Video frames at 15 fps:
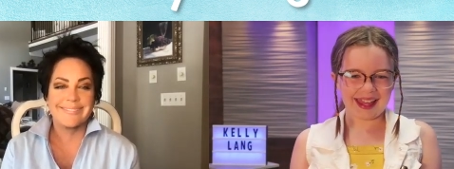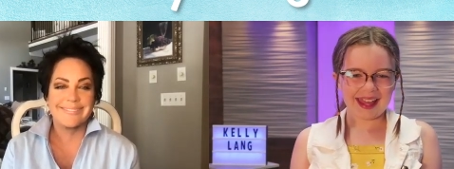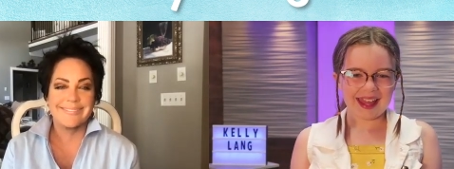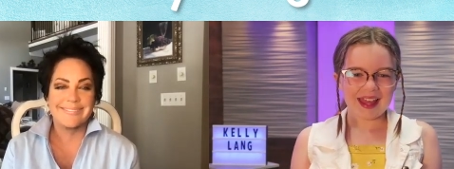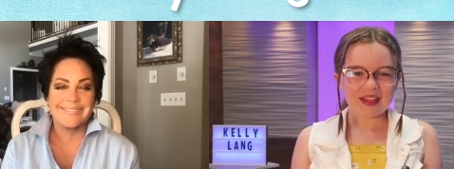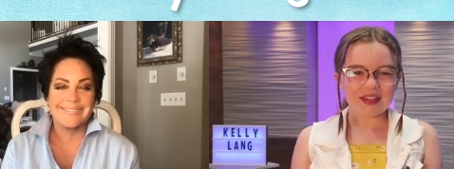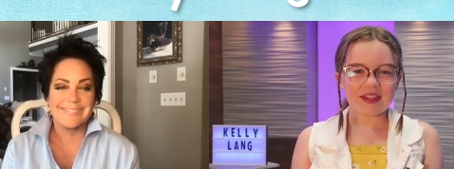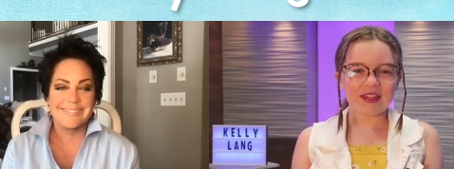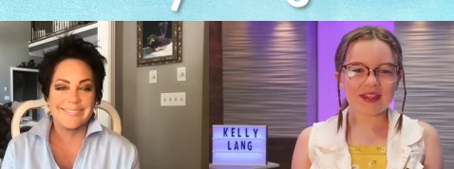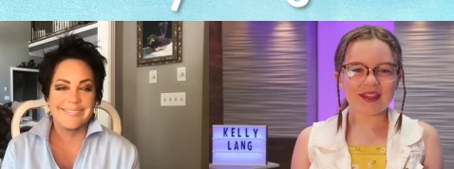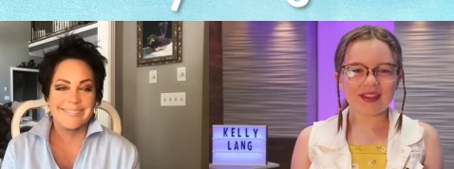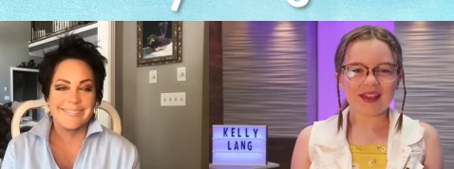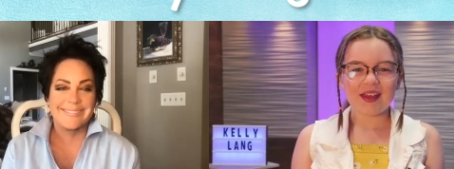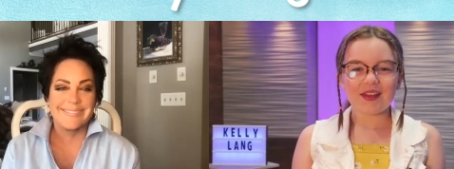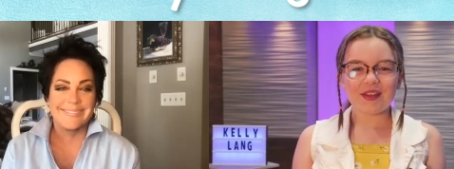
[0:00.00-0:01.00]

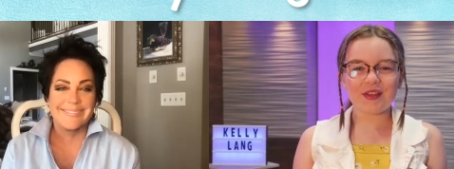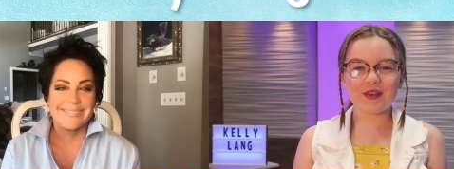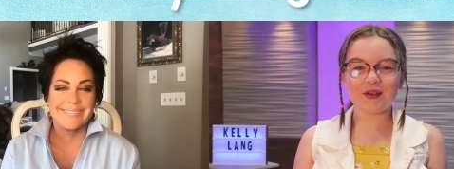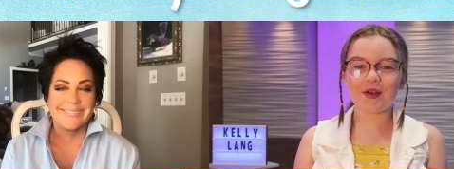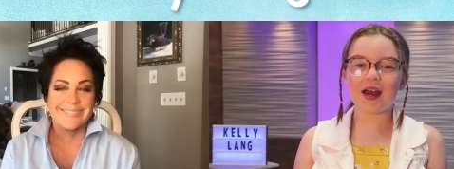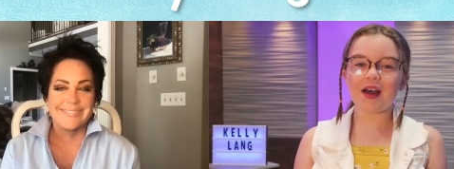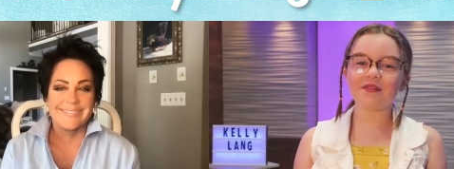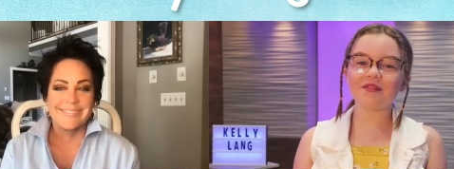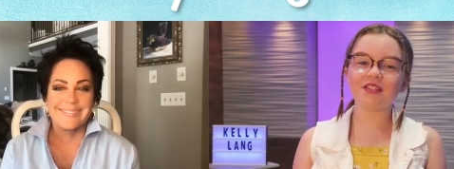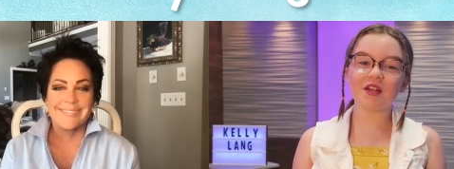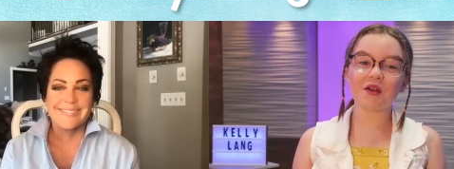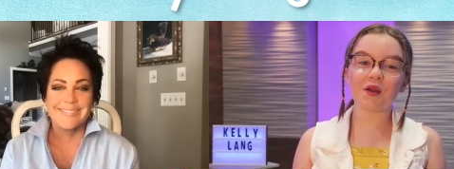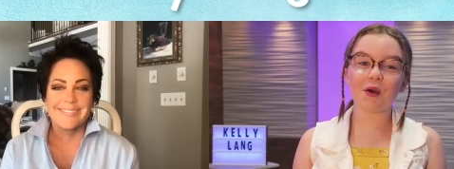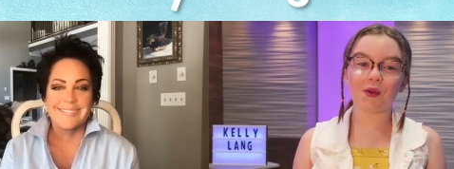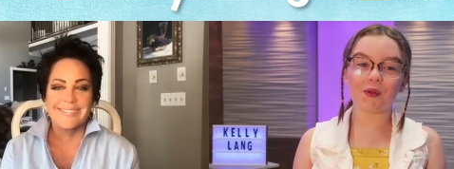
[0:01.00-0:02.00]
Speaker 1: you have
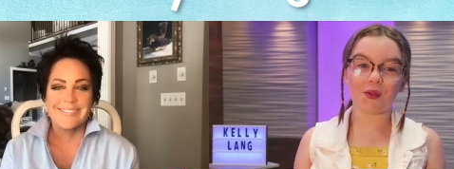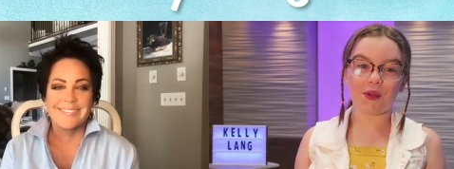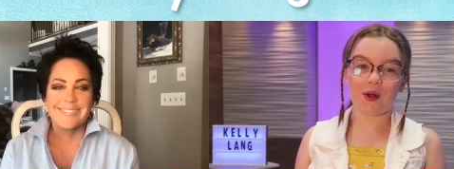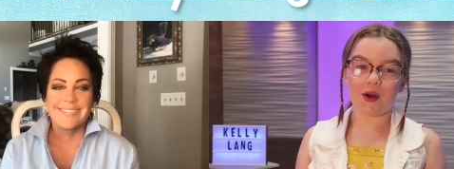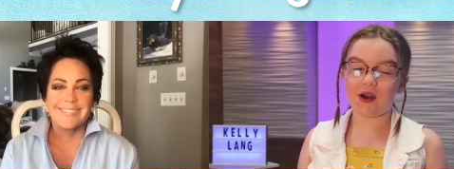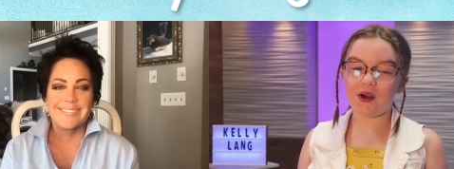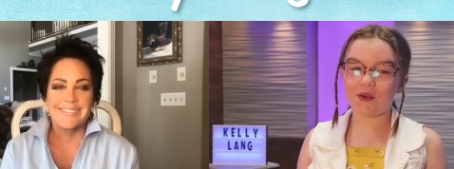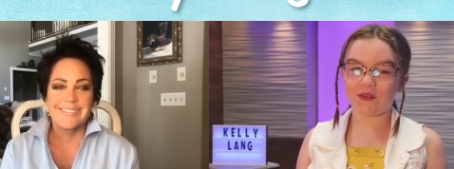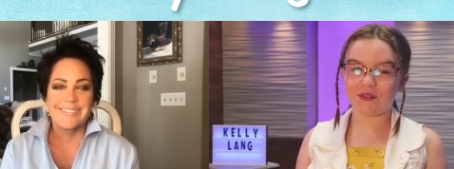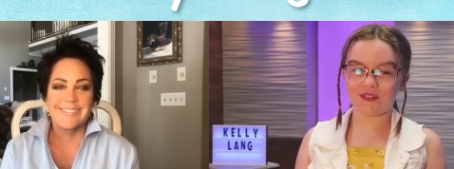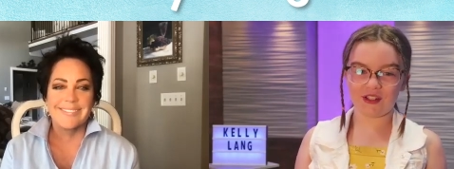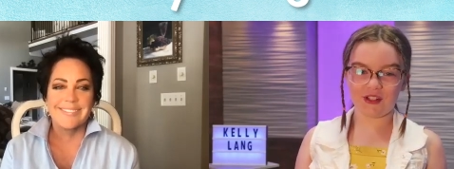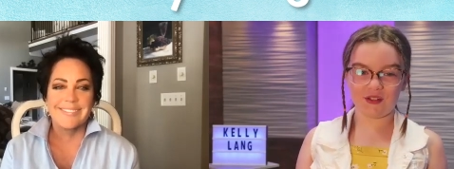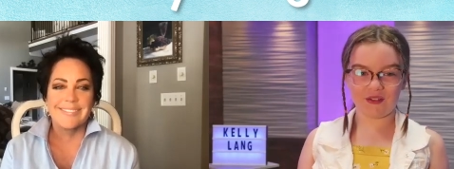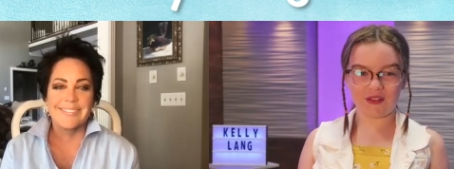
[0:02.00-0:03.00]
done a lot
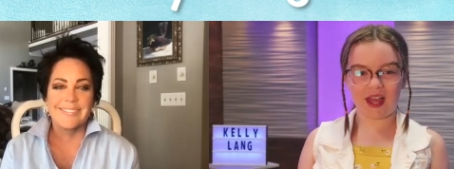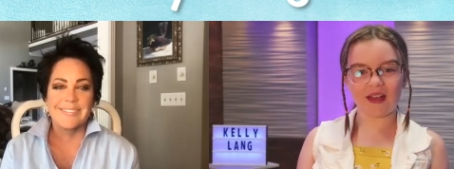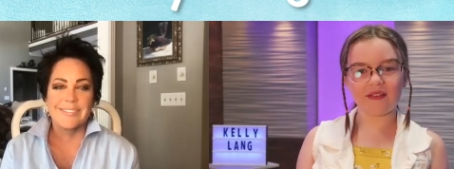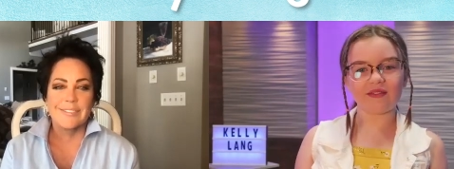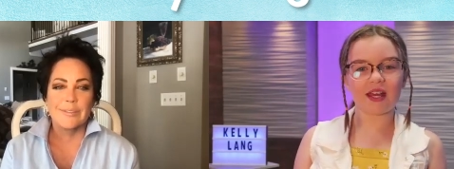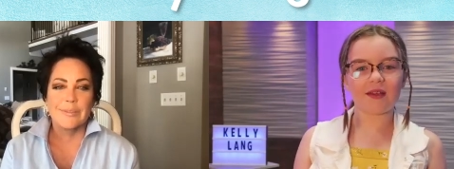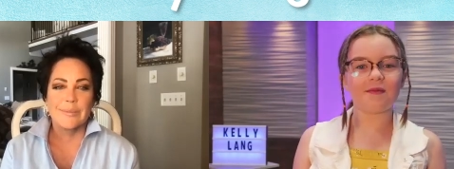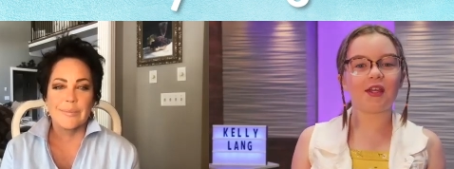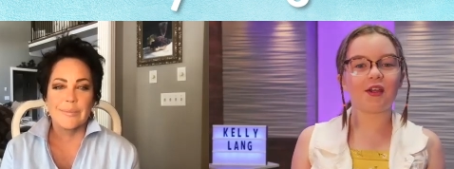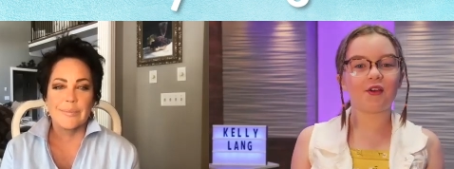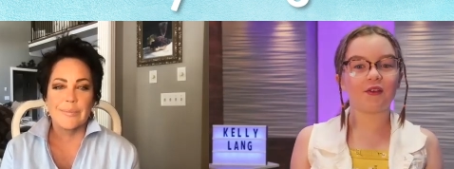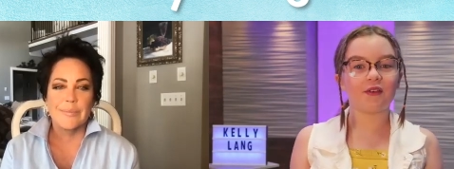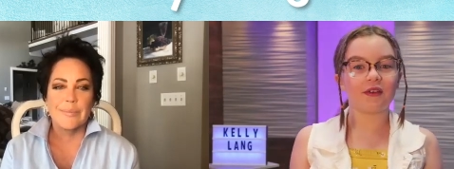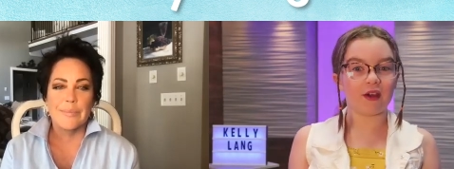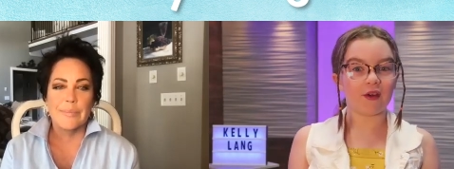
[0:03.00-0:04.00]
over your lifetime and
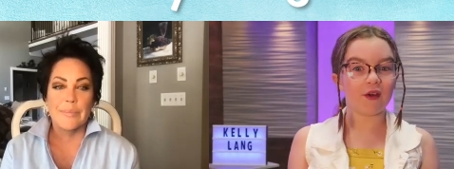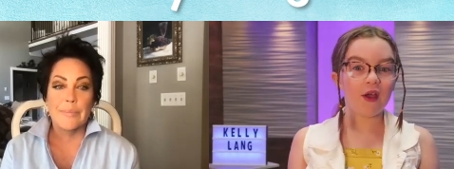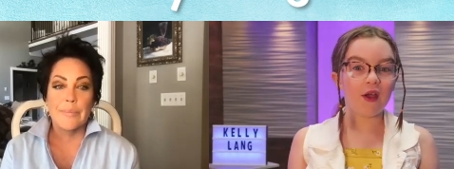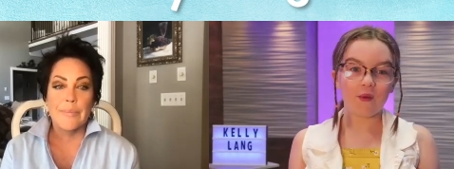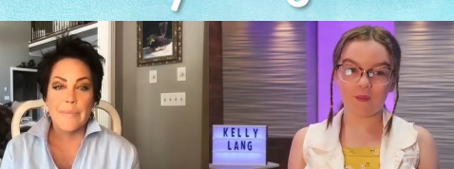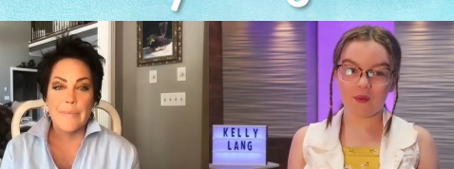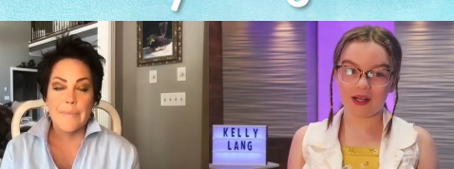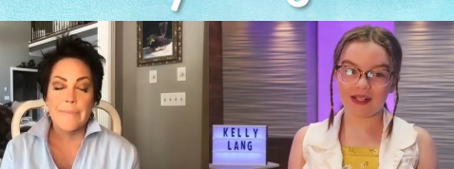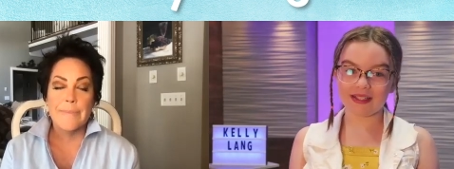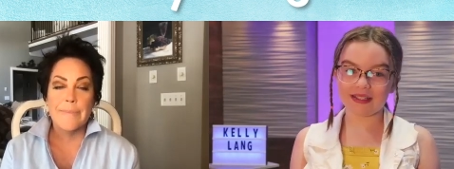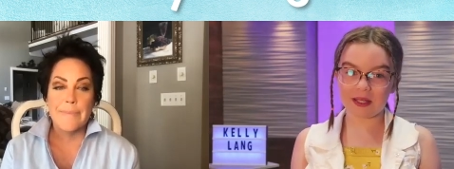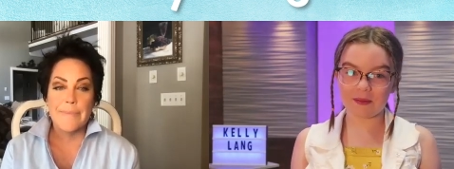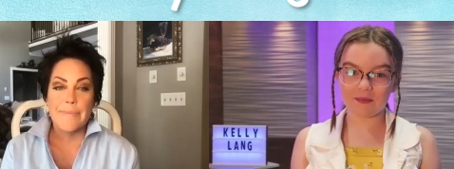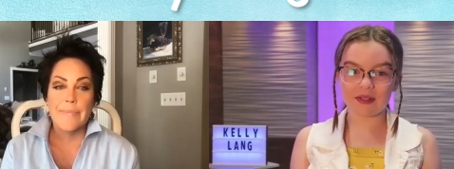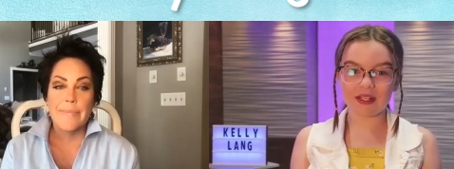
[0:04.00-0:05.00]
career. What
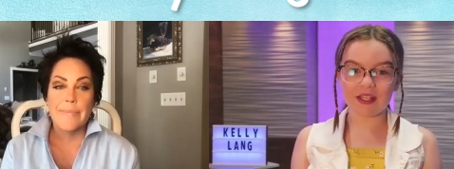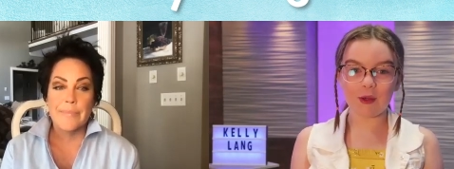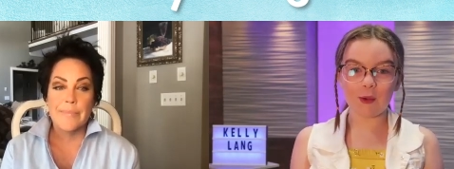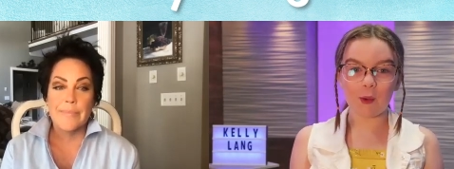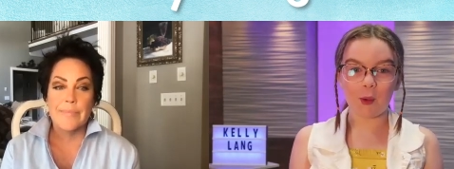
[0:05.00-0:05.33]
is something you